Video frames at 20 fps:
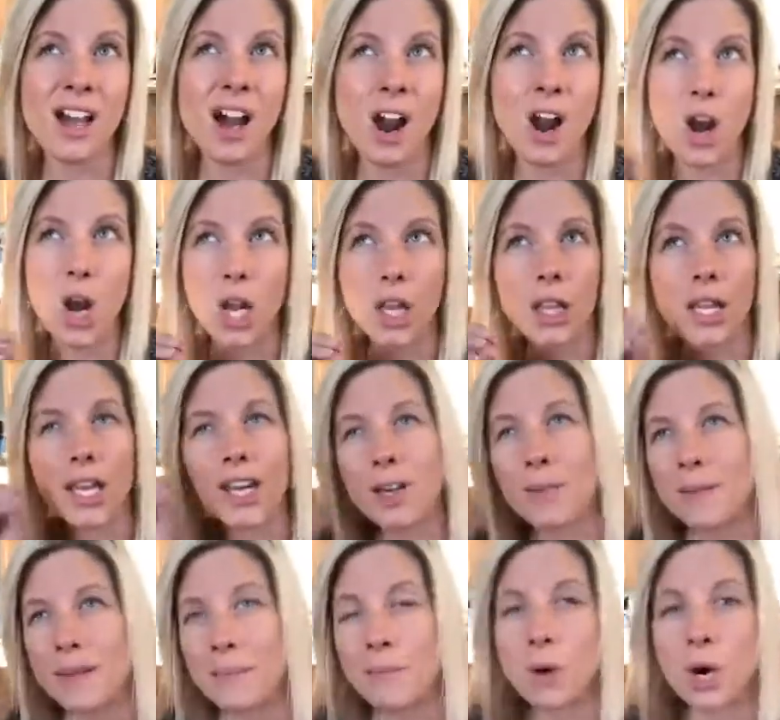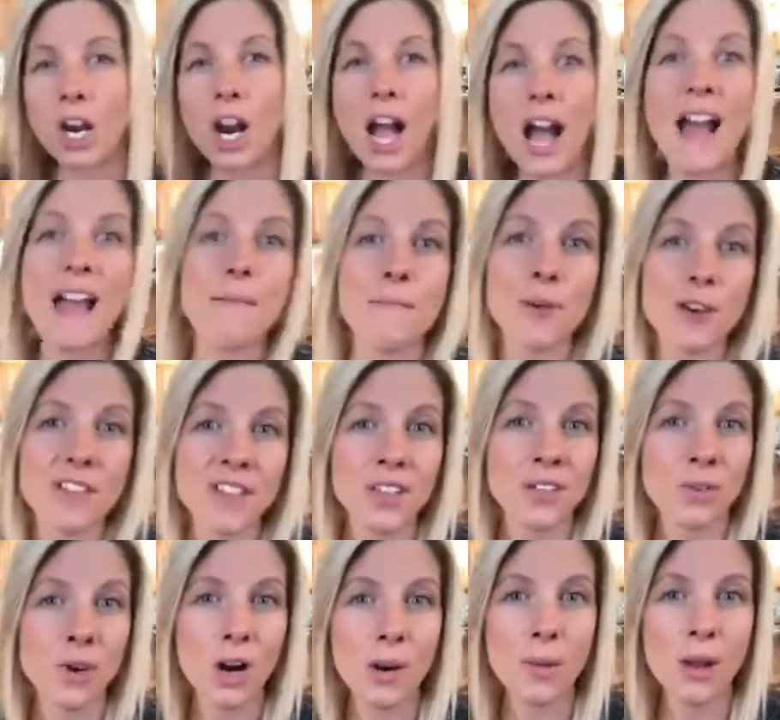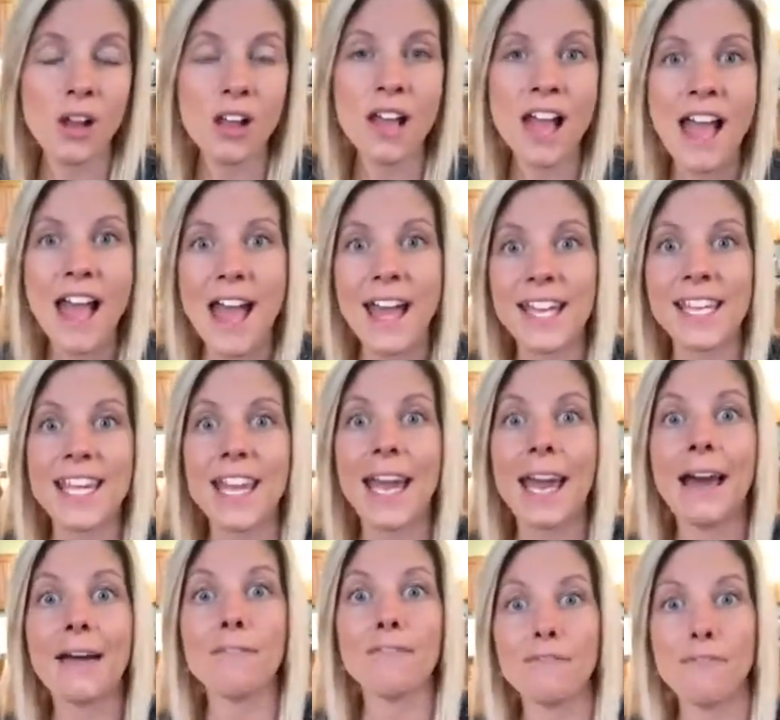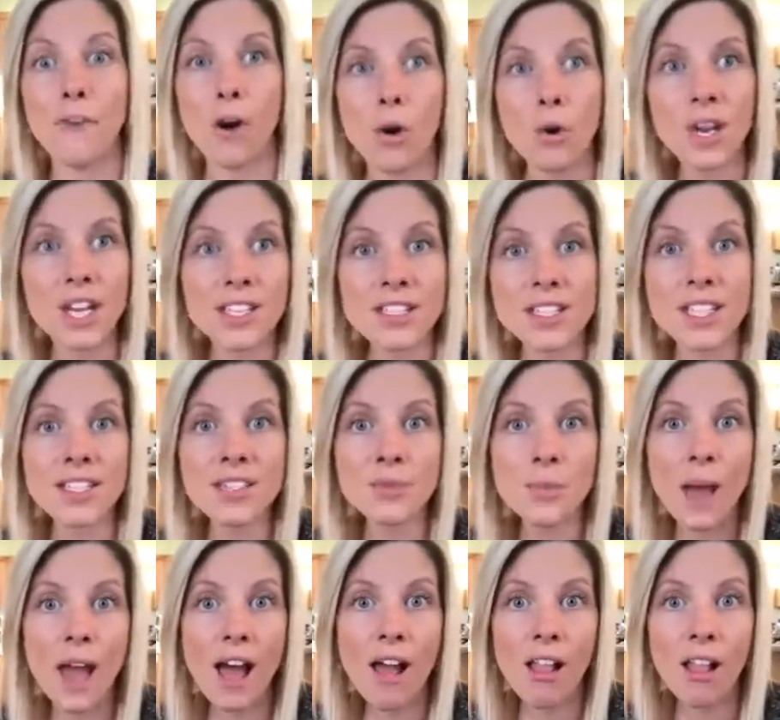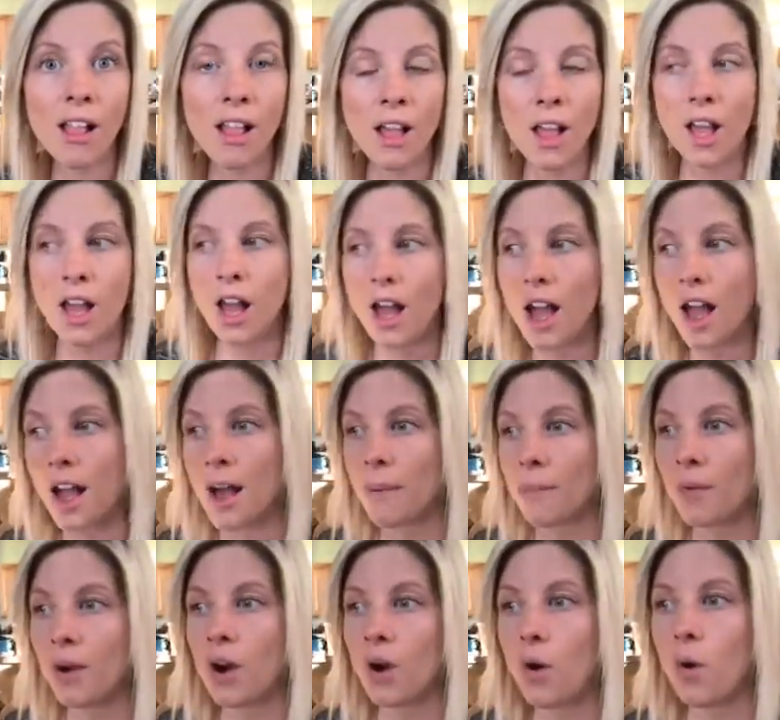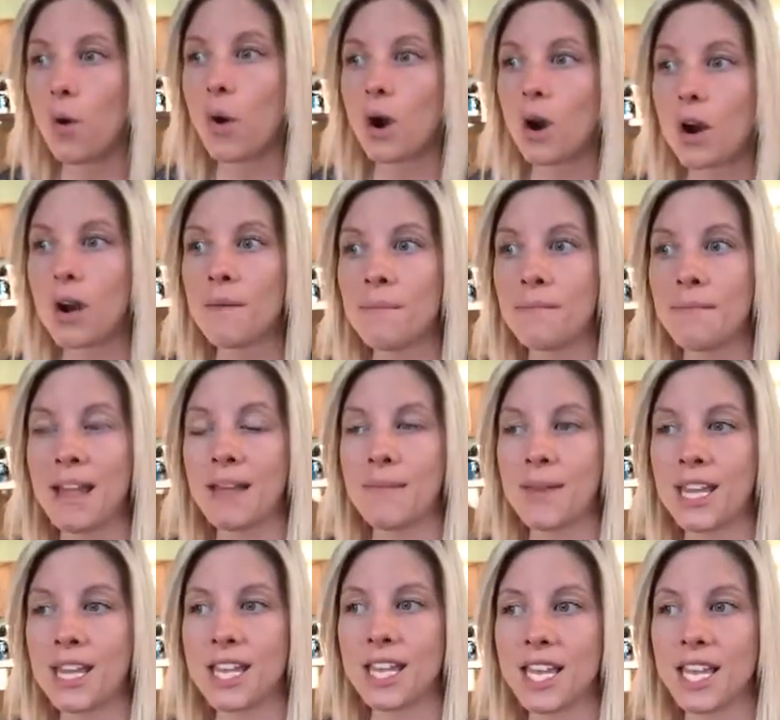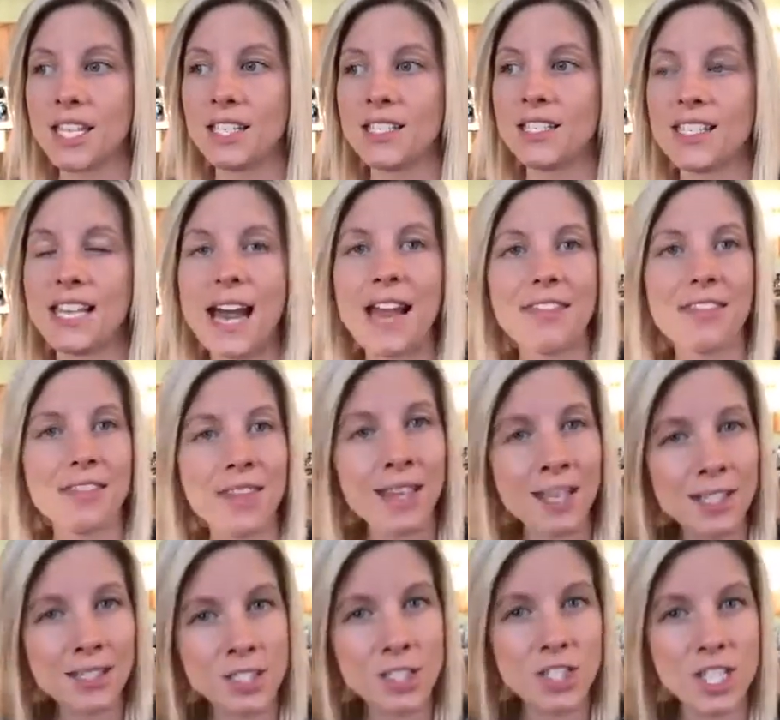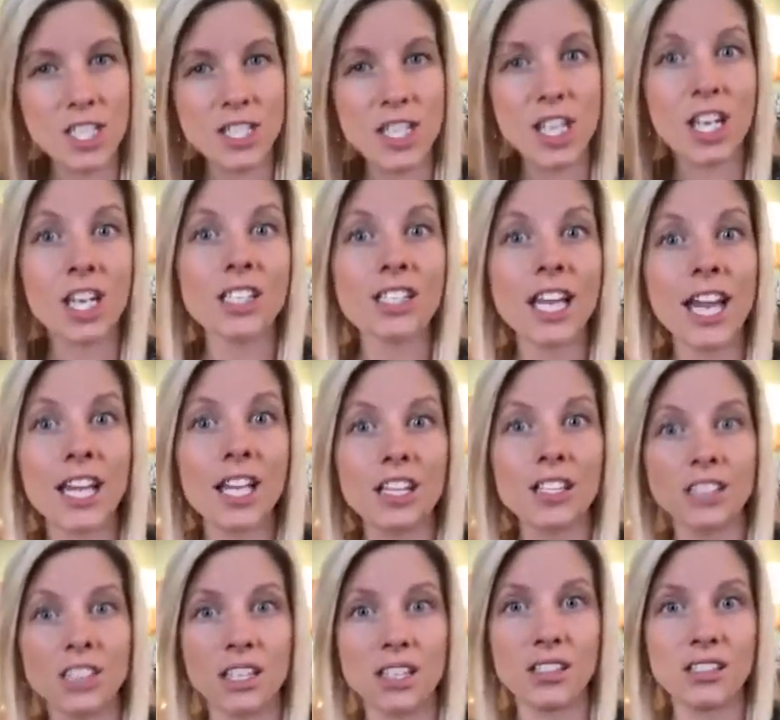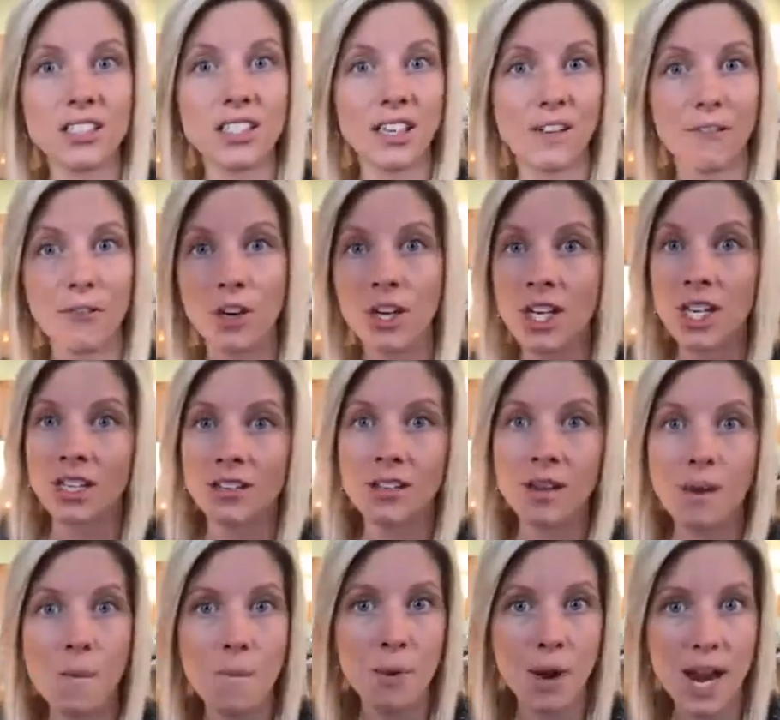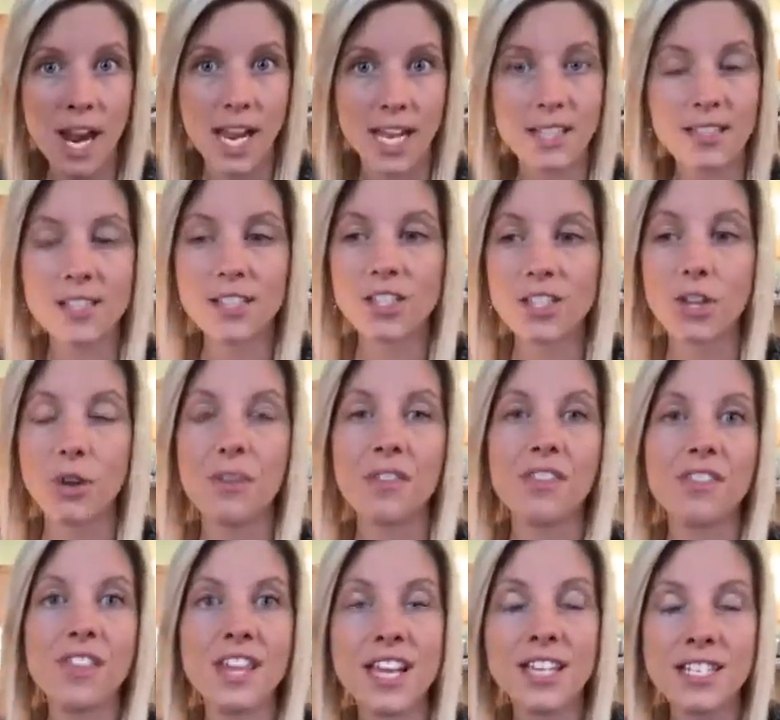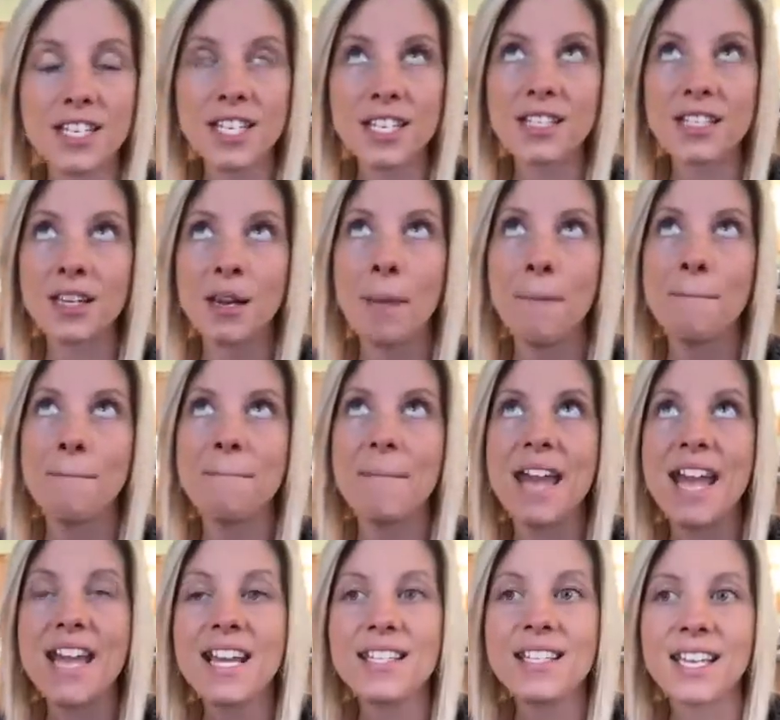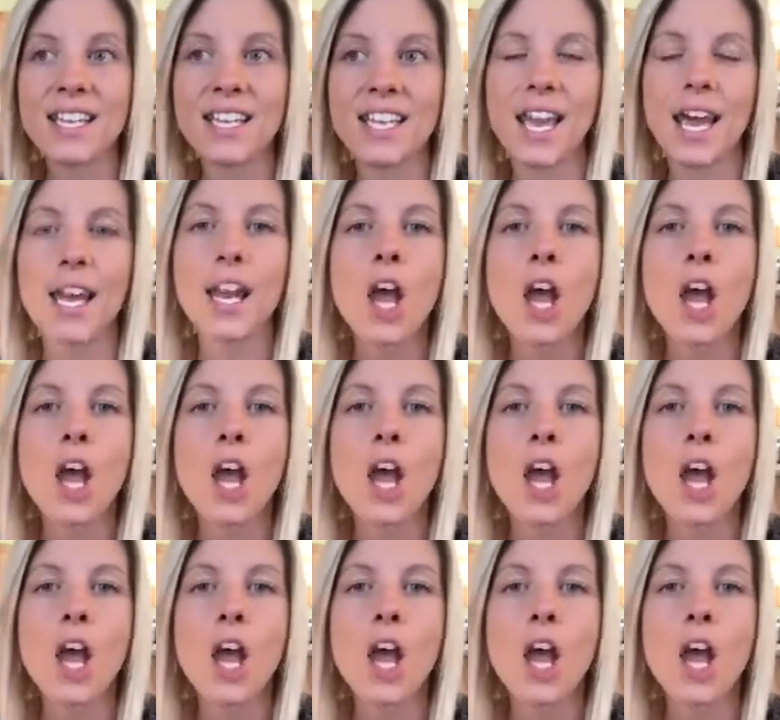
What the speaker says: are a little bit more hyper than normal and can't focus as well. Or maybe kids that things just click a little different in their brains. So this is an amazing kit.